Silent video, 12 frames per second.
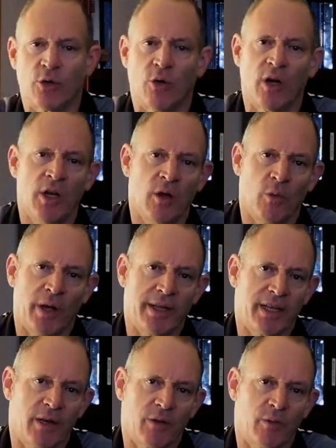or
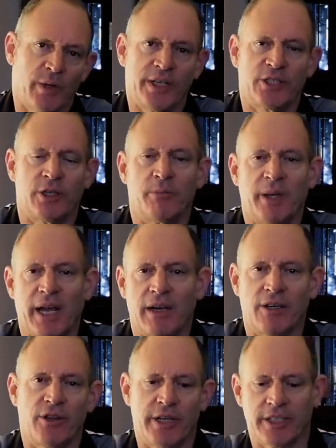whether we should be able
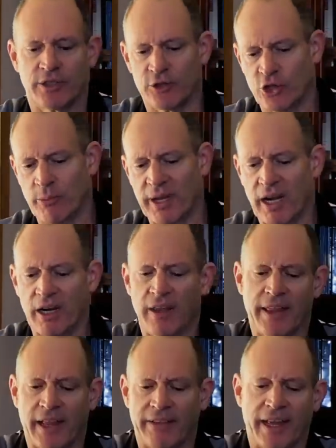to do this or should be able to do
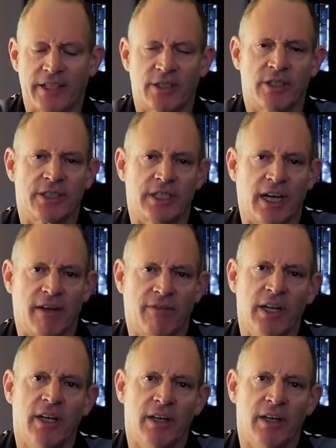that, that sort of stuff.